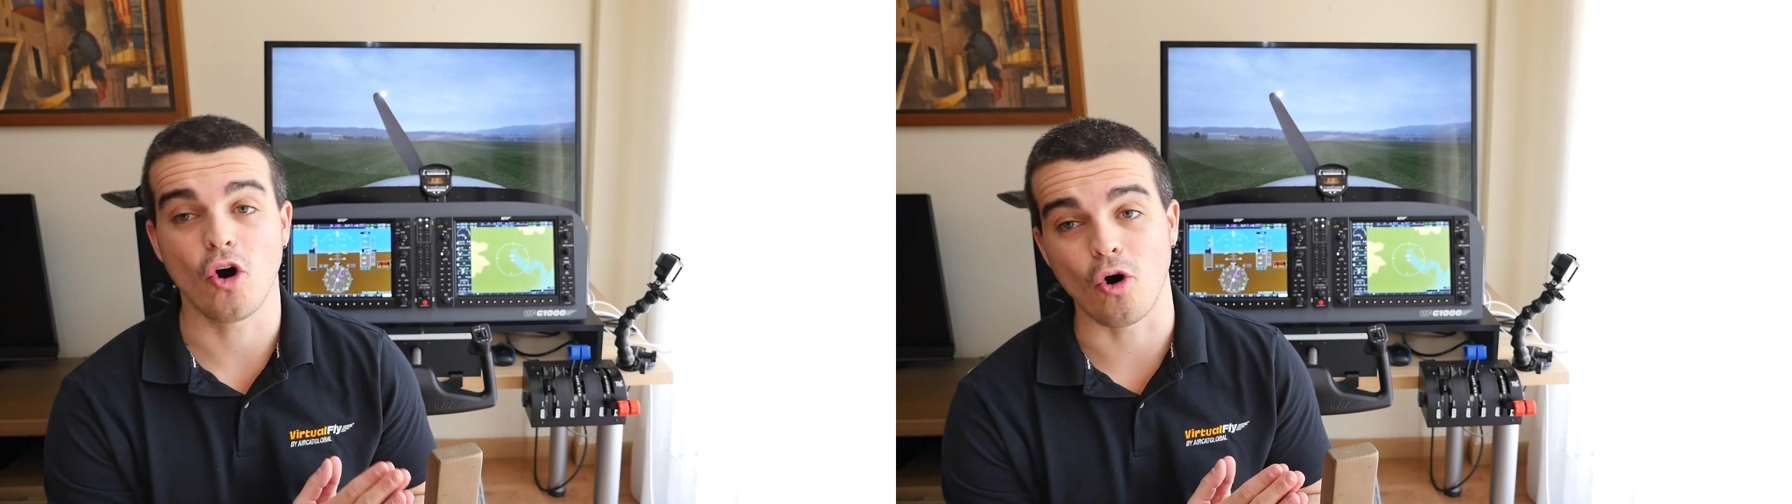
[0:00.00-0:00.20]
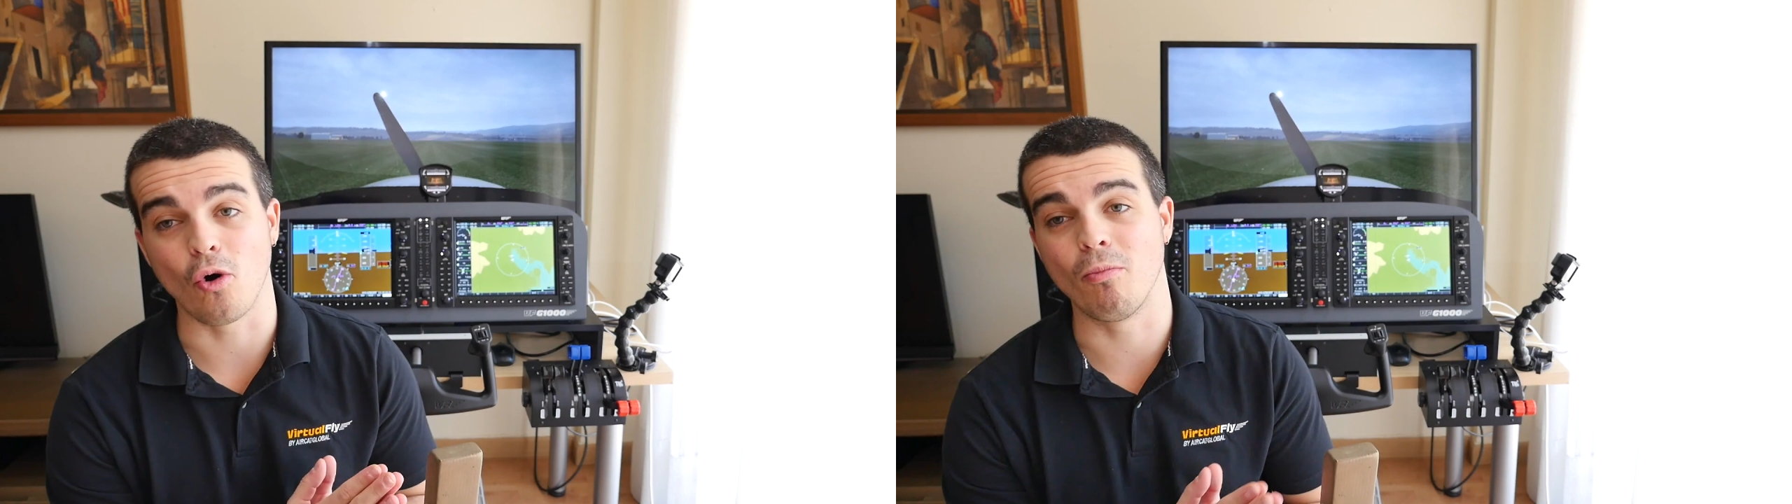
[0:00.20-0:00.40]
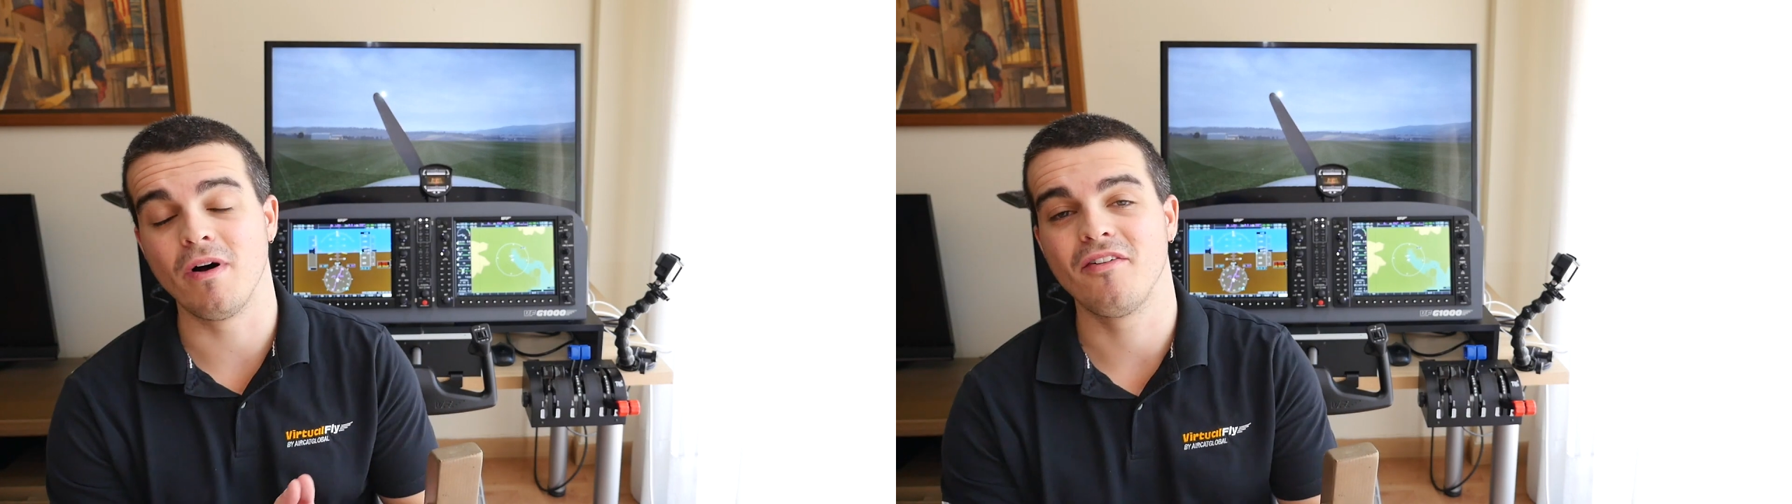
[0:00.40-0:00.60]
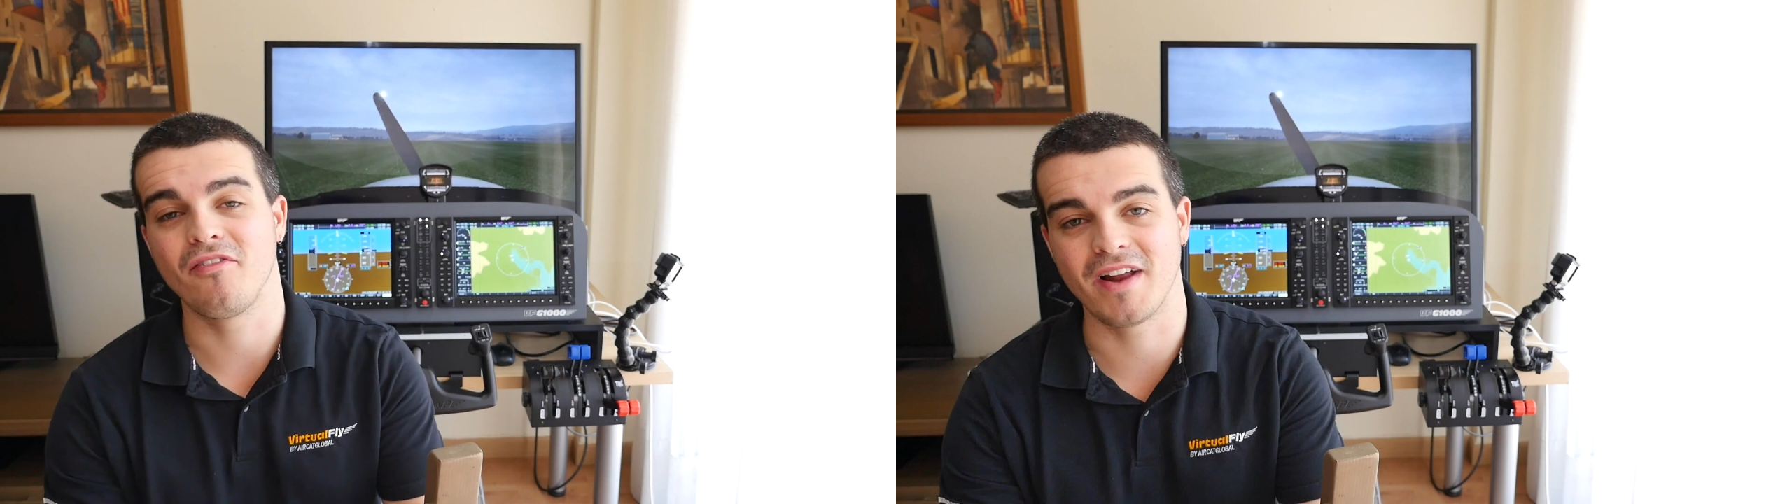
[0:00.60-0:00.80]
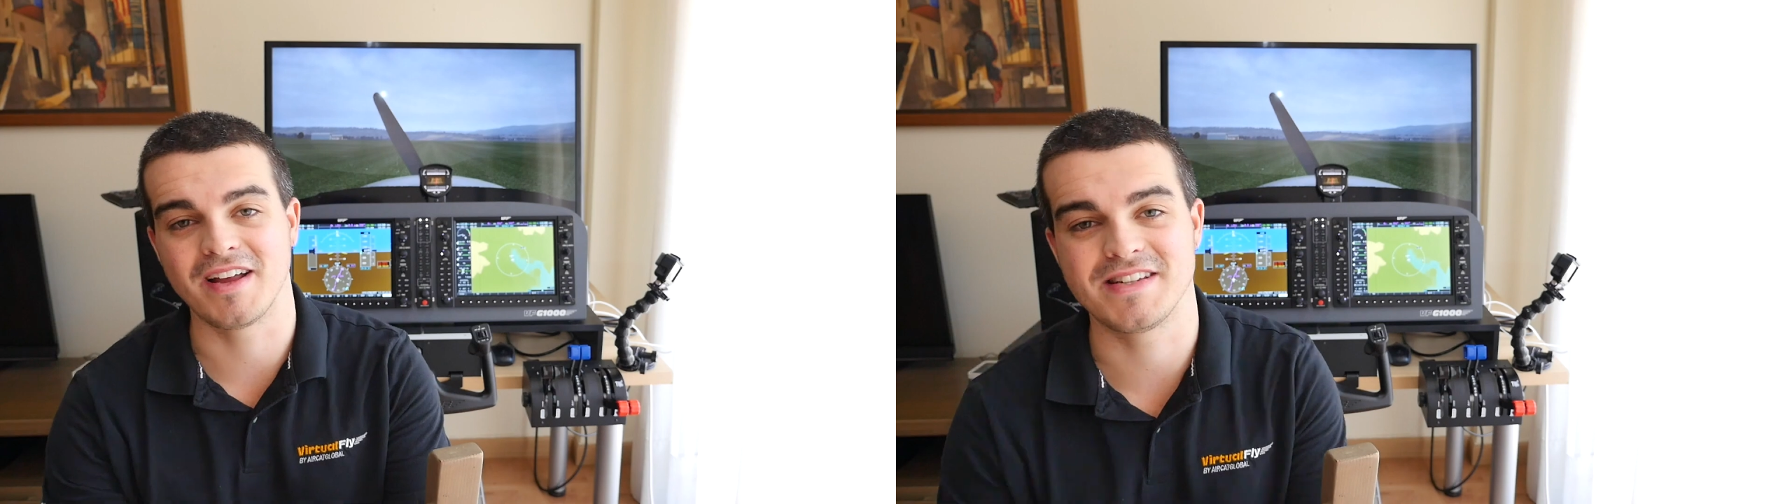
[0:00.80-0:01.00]
home
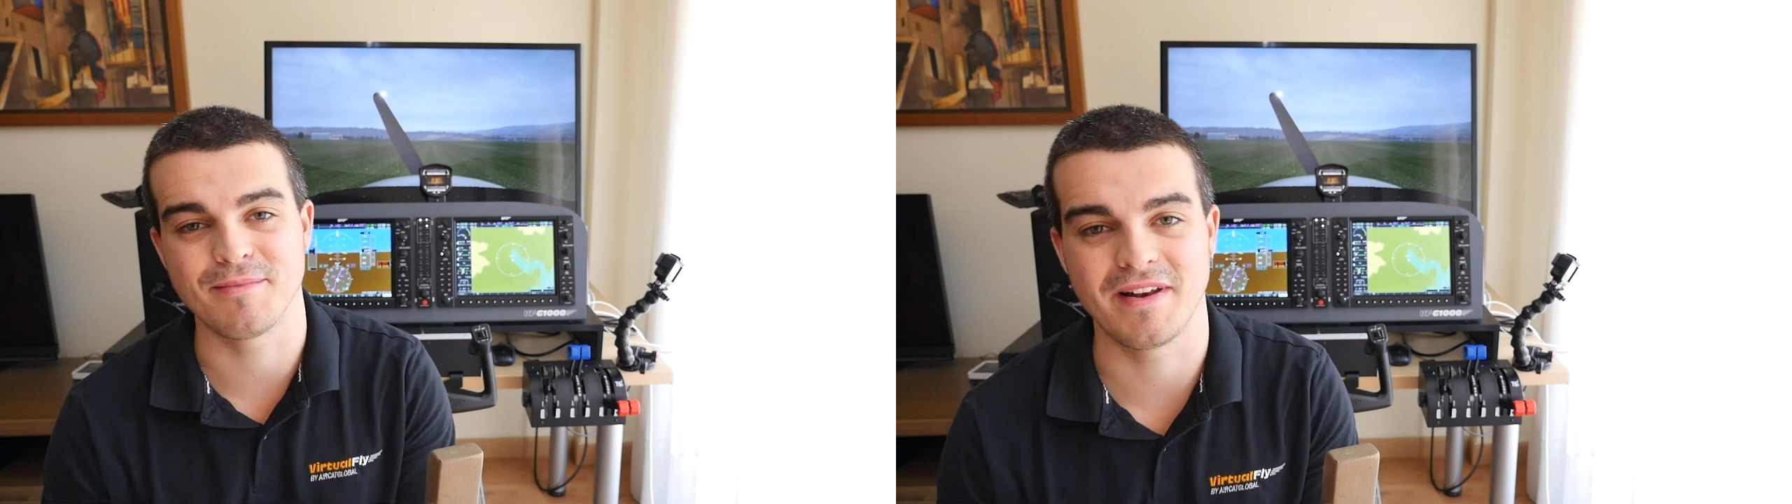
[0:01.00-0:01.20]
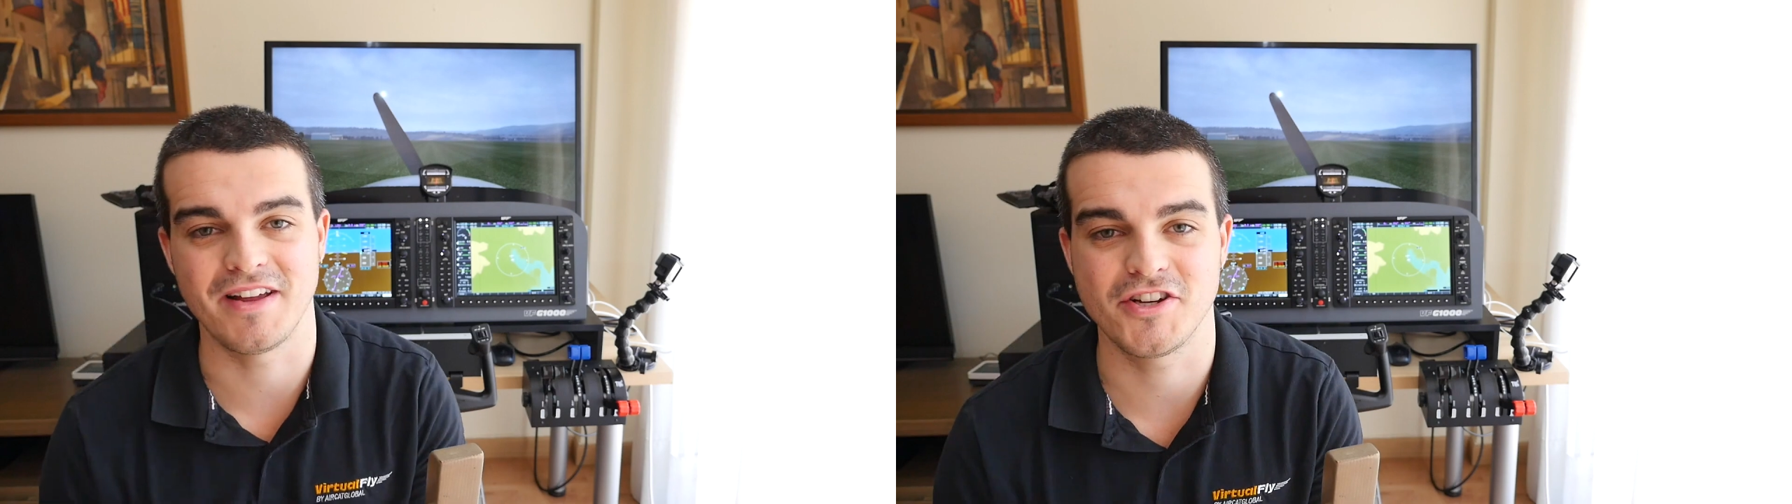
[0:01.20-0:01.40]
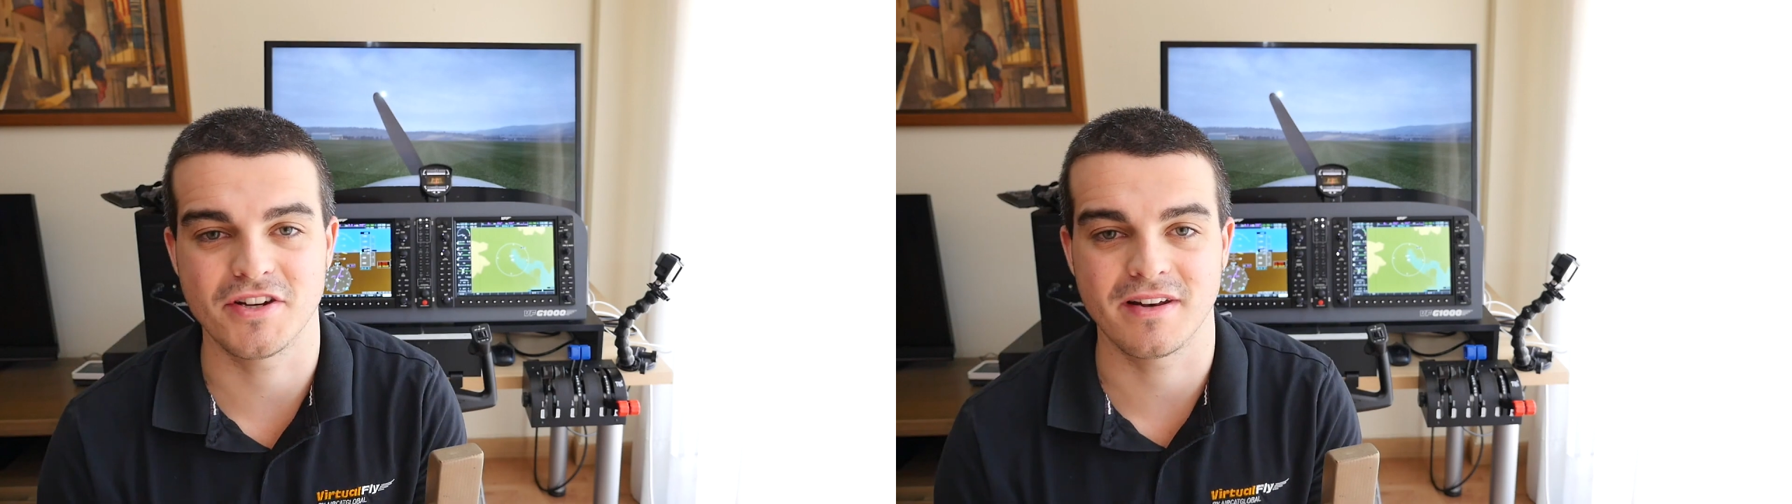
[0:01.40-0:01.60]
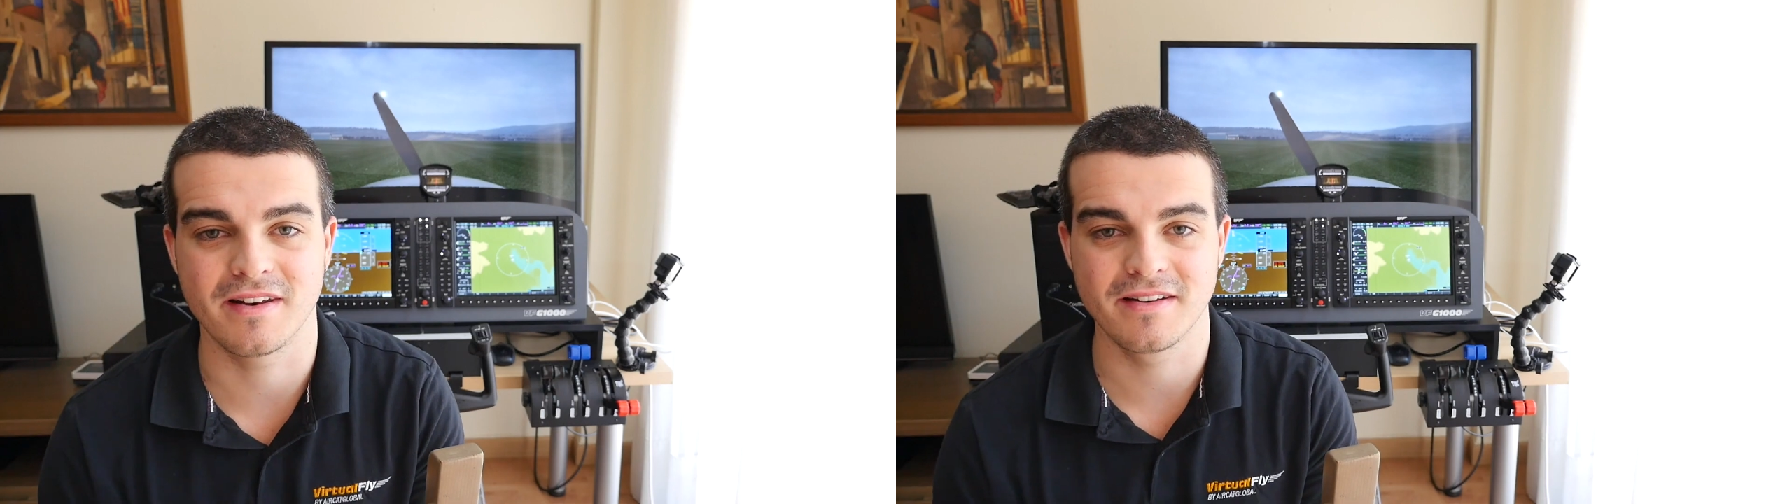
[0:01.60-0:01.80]
flight simulation.